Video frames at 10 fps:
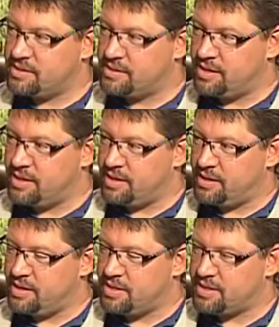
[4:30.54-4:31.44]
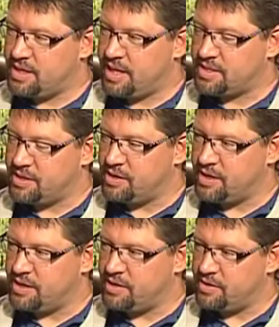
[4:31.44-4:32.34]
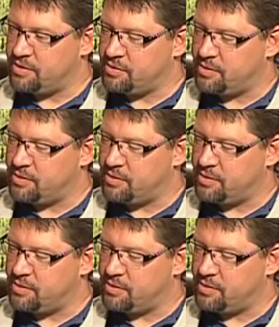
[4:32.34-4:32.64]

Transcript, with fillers: Yes. I think that's a good thing to do.